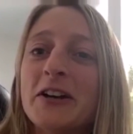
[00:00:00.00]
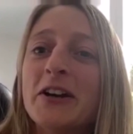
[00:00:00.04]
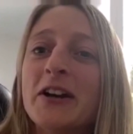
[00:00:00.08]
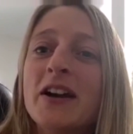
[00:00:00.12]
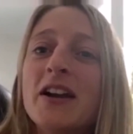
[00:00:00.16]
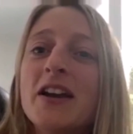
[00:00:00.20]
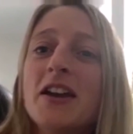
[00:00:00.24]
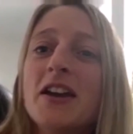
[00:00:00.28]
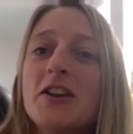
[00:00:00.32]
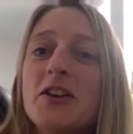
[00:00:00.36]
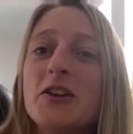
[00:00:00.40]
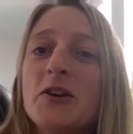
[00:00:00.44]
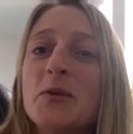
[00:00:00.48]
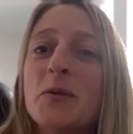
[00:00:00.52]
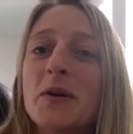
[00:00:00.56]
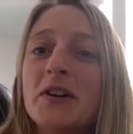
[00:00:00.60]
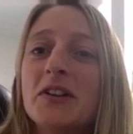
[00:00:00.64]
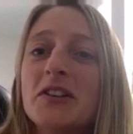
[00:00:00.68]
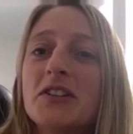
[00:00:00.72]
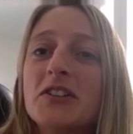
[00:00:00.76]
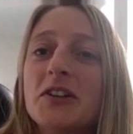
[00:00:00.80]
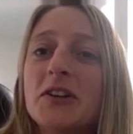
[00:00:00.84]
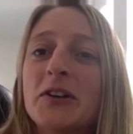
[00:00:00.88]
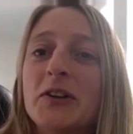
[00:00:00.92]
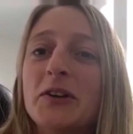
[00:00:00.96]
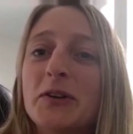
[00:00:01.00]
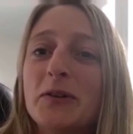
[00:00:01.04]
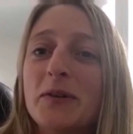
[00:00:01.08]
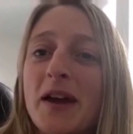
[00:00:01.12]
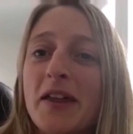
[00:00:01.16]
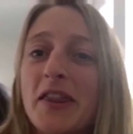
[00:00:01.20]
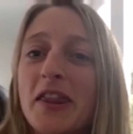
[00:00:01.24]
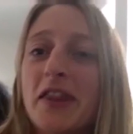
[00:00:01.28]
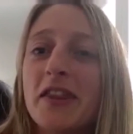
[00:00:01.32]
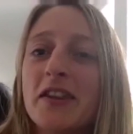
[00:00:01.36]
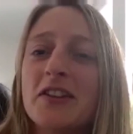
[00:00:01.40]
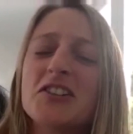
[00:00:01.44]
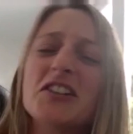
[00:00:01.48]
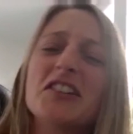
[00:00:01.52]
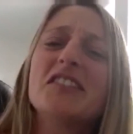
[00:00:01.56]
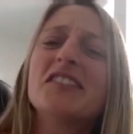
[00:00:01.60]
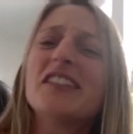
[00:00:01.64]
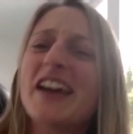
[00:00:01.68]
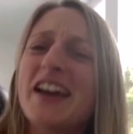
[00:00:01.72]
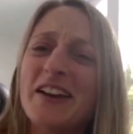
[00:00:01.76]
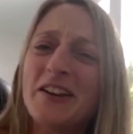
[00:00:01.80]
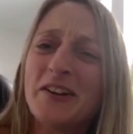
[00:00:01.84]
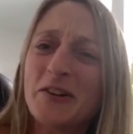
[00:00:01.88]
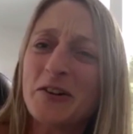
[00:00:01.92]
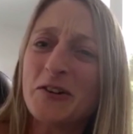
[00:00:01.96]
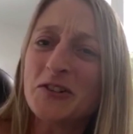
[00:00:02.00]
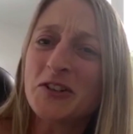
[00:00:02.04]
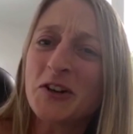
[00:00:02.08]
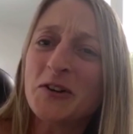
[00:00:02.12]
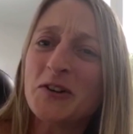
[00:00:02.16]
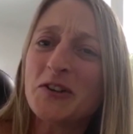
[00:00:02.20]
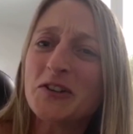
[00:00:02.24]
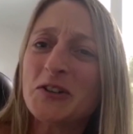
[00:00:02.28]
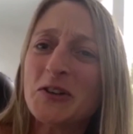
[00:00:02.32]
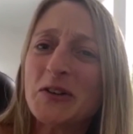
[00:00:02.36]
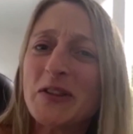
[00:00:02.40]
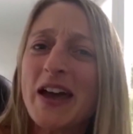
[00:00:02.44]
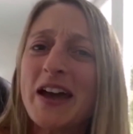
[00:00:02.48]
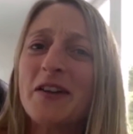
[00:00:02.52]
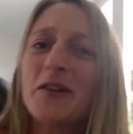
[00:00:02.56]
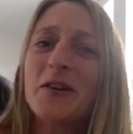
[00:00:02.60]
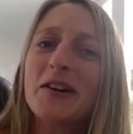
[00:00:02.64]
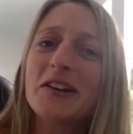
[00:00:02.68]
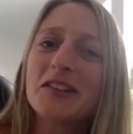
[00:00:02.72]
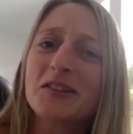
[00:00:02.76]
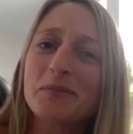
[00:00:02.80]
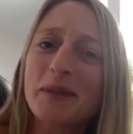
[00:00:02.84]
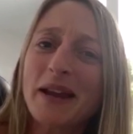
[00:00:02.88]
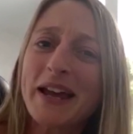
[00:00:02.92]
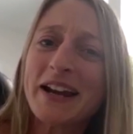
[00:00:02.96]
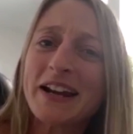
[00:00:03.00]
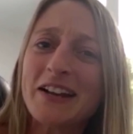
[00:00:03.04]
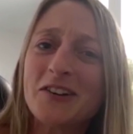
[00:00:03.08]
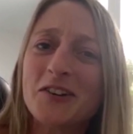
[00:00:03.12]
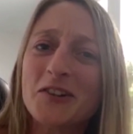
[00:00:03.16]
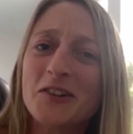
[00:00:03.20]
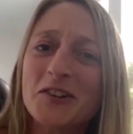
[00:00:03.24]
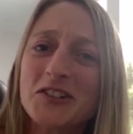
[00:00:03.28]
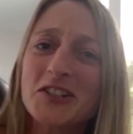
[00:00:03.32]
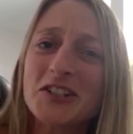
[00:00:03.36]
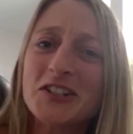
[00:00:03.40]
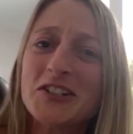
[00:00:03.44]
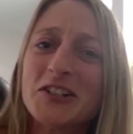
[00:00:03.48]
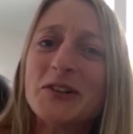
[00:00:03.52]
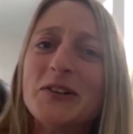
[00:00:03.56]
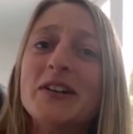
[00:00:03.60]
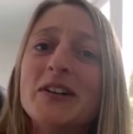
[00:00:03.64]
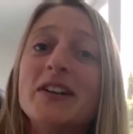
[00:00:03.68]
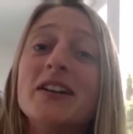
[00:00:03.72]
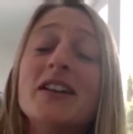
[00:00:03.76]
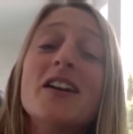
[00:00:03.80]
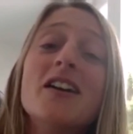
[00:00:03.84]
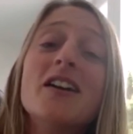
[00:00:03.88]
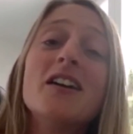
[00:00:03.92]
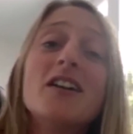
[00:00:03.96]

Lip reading: you want to, rather than just saying, you know, don't do that, or explaining not to do it,